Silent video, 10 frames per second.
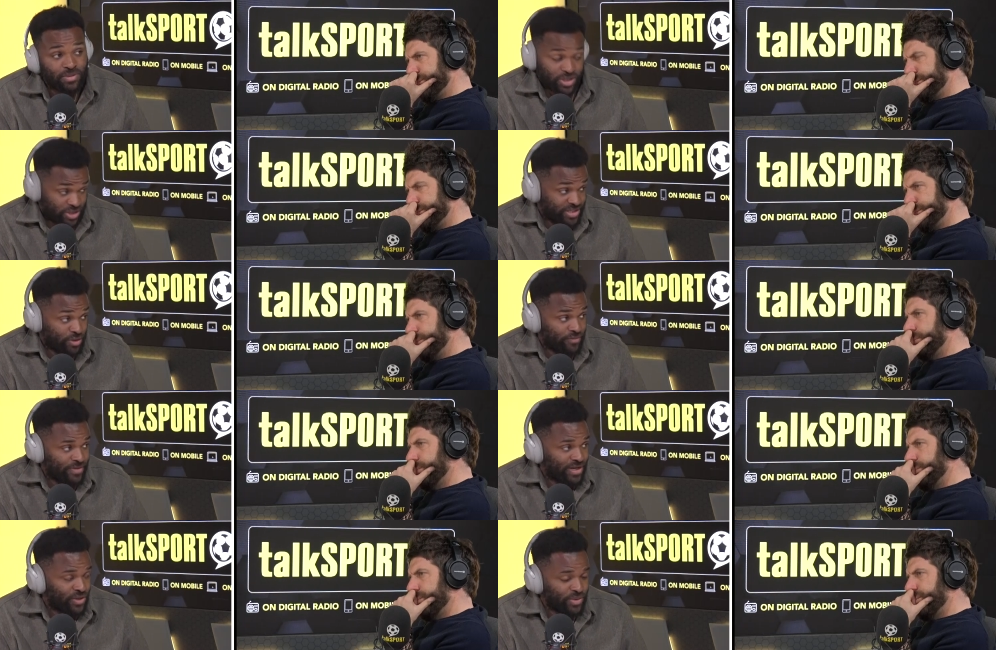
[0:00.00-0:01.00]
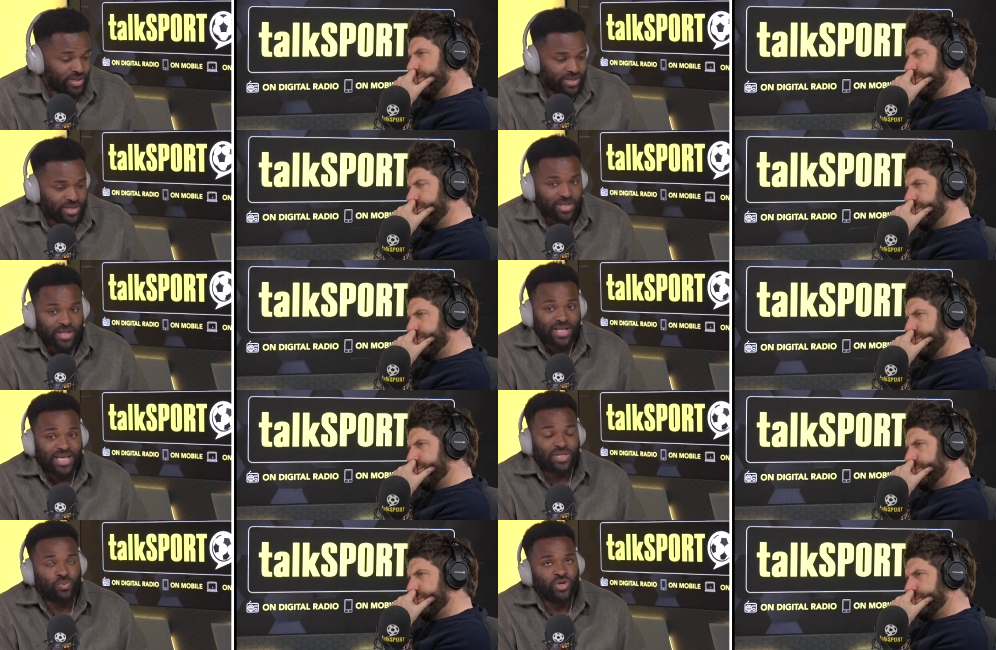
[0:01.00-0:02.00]
Speaker 1: like yourself included,
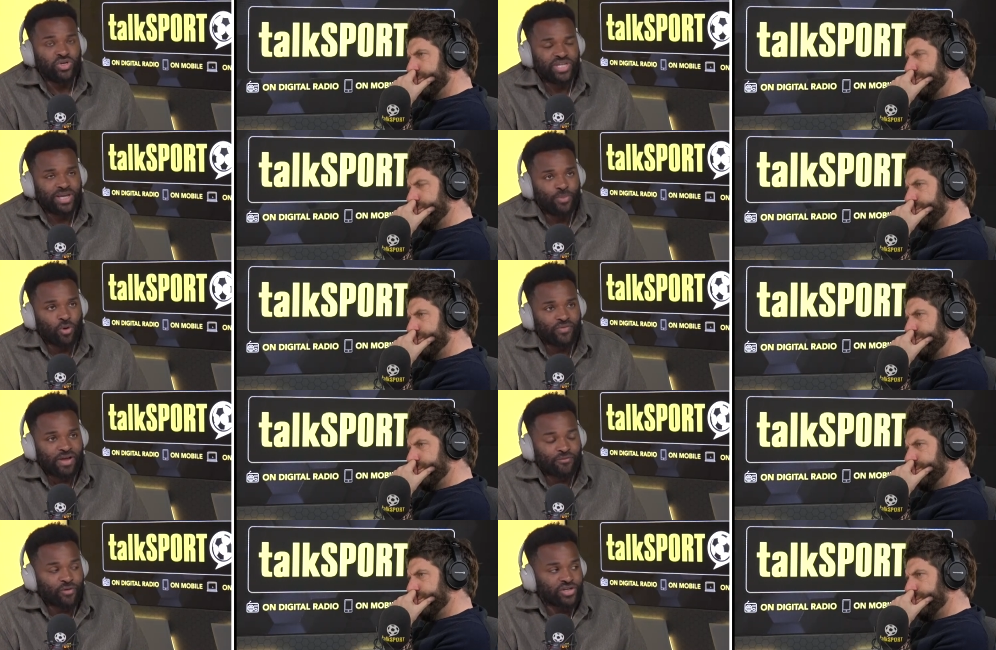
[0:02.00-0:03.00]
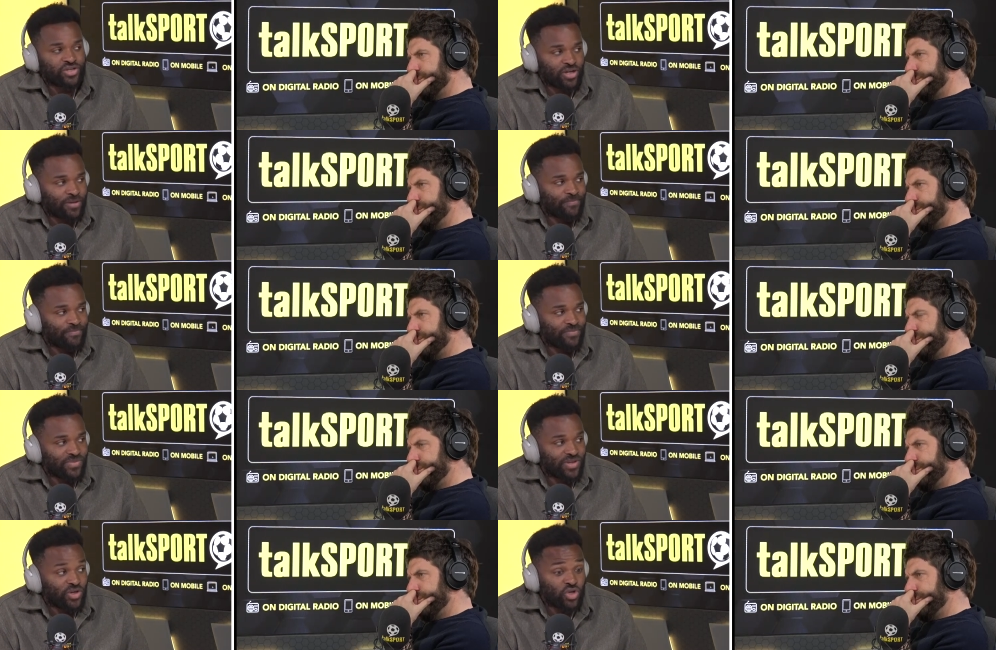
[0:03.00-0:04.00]
is when you see him put on that French shirt,
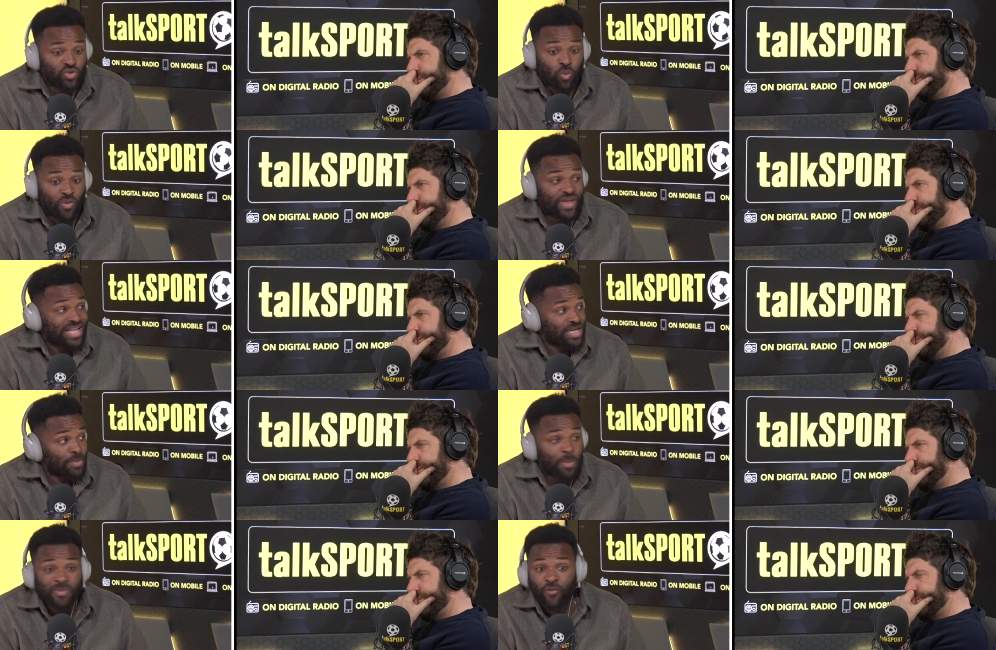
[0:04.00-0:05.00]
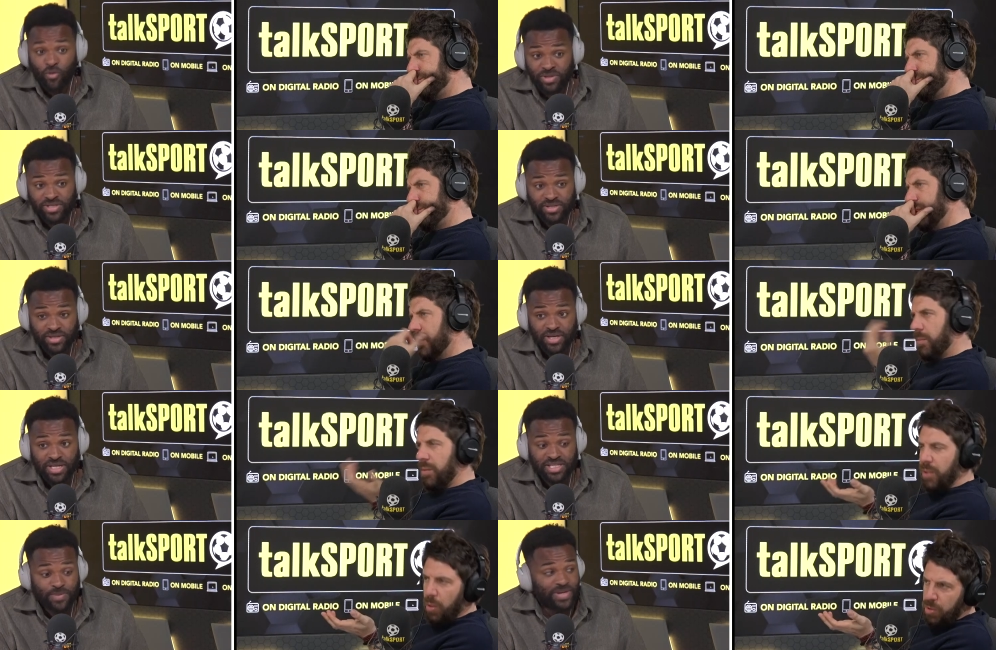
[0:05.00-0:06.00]
you just want that type of performance
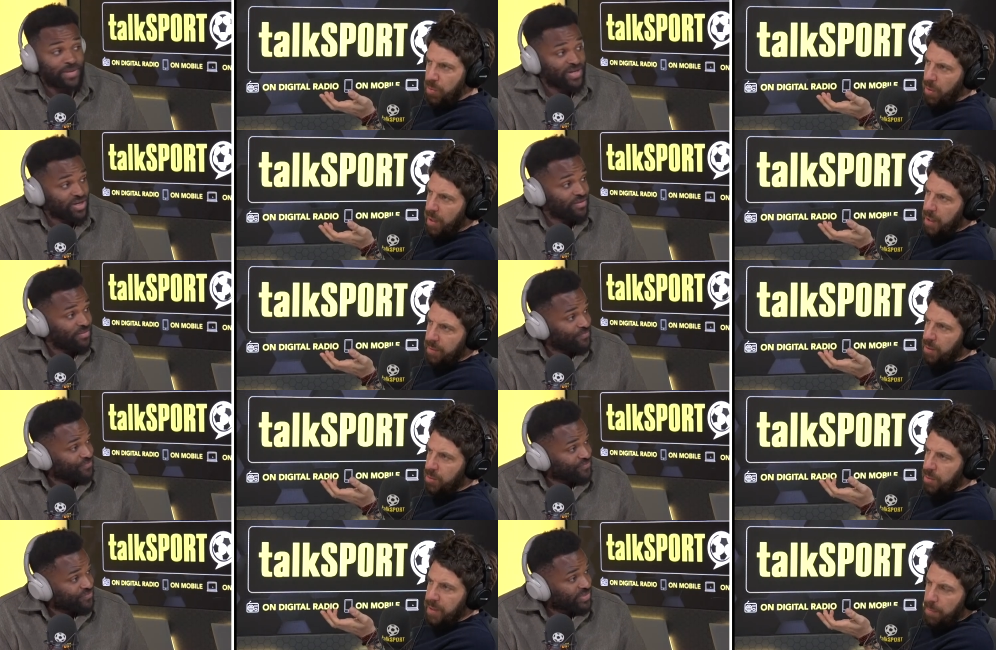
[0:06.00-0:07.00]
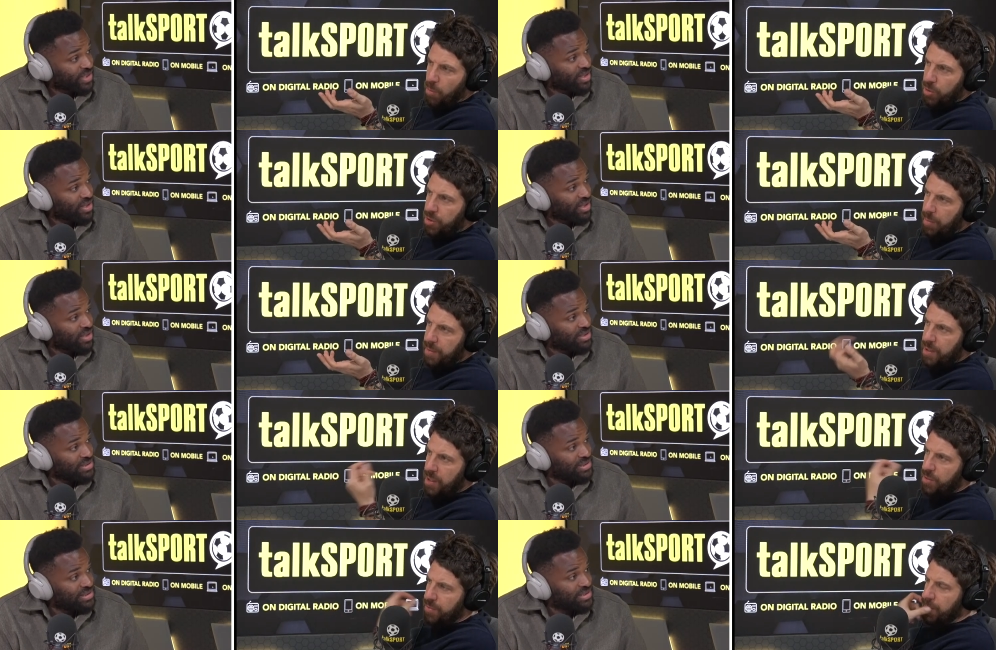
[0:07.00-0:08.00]
to
Speaker 2: be in a Man United. I've told you, you get more time in
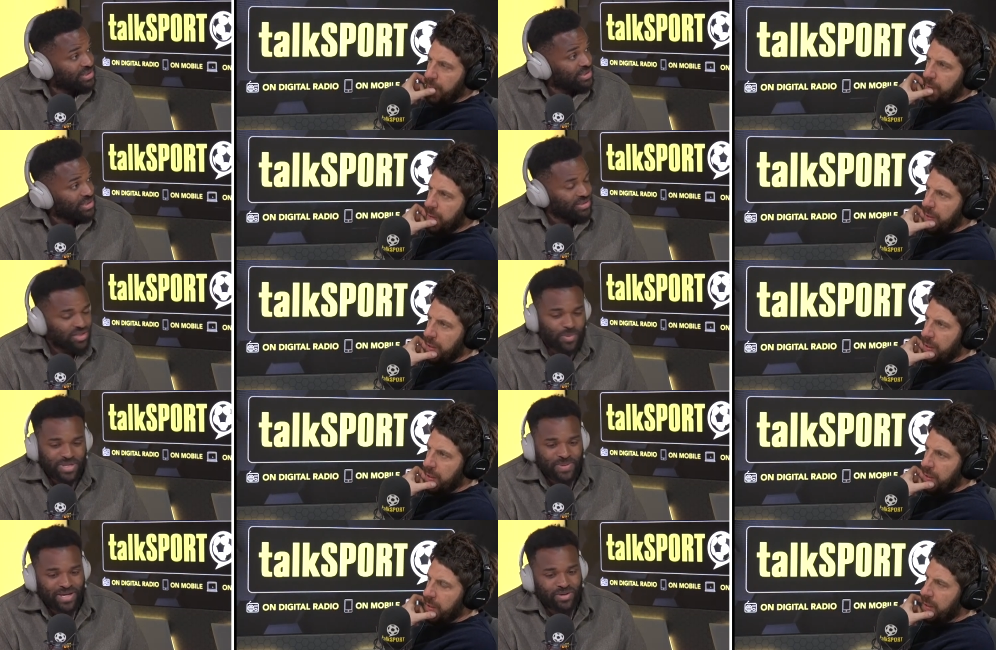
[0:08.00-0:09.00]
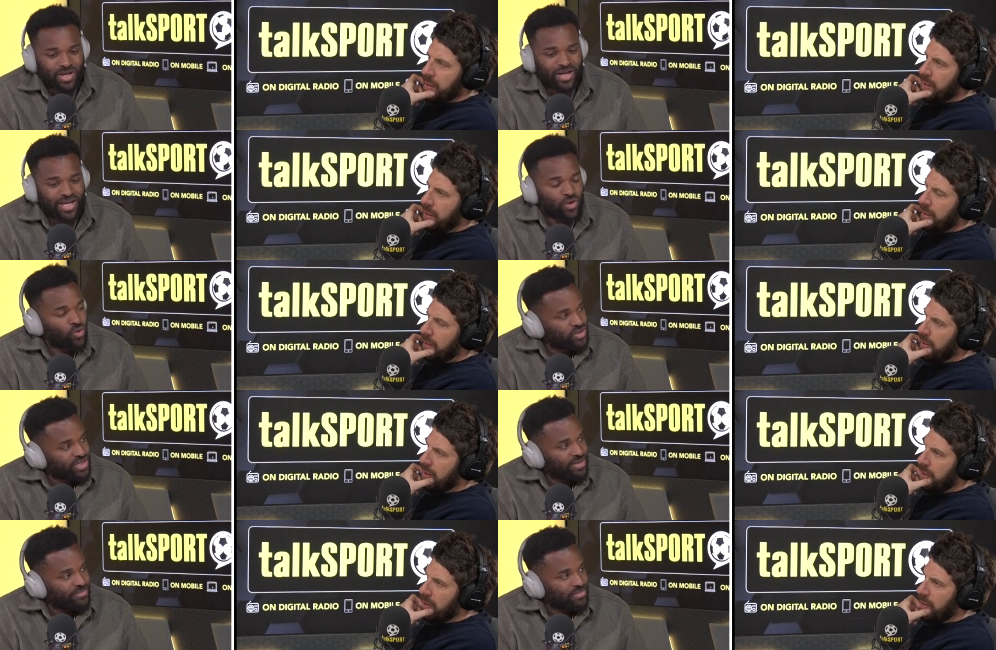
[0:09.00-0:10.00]
international football.
Speaker 1: No, but he's playing in a good
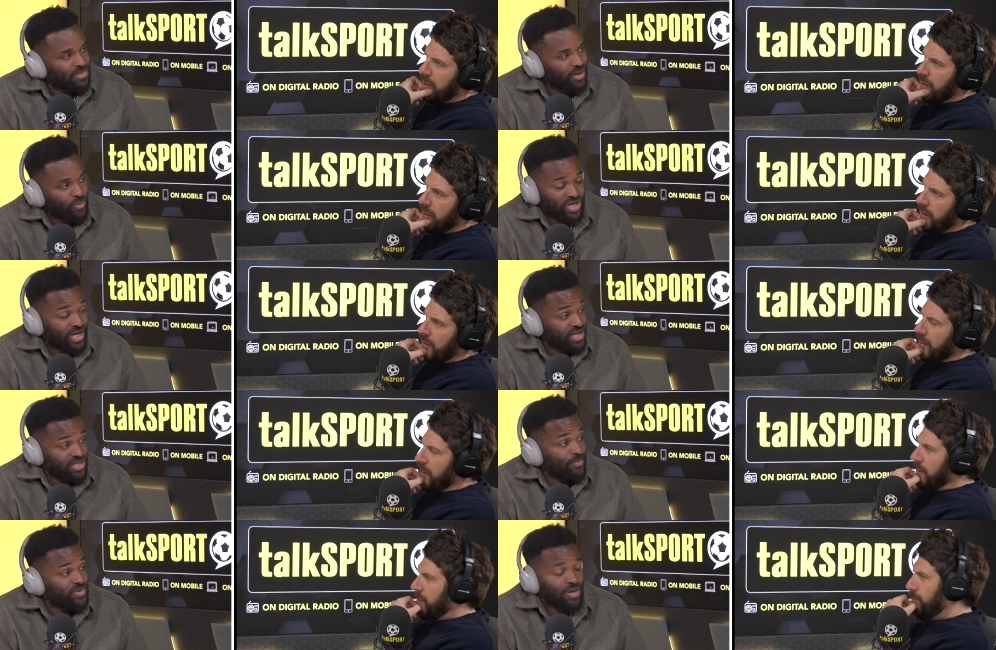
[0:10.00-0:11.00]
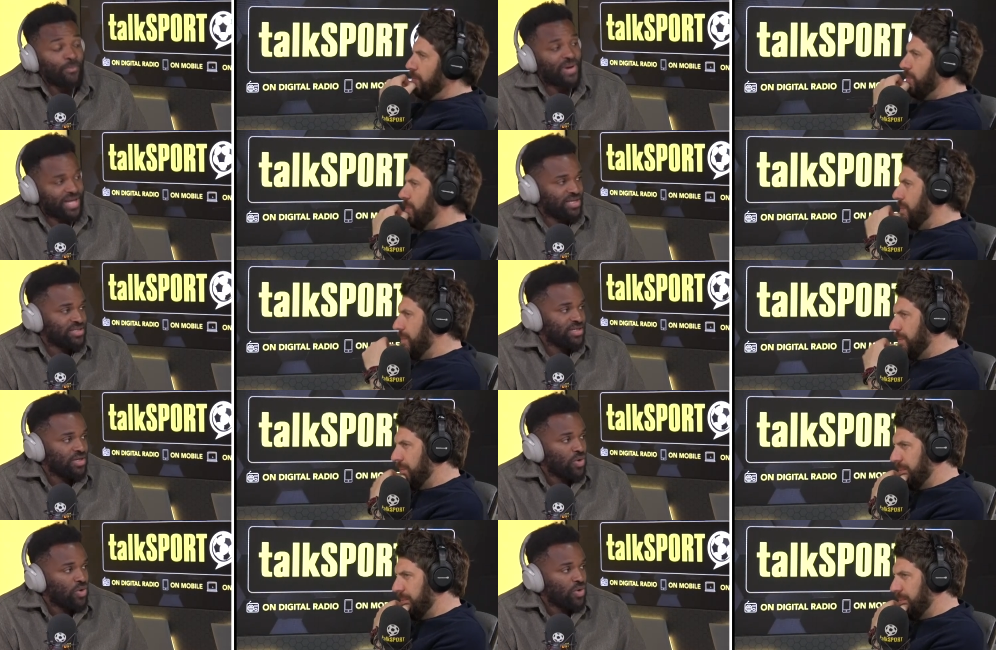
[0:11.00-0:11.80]
team. Like, which I get, some players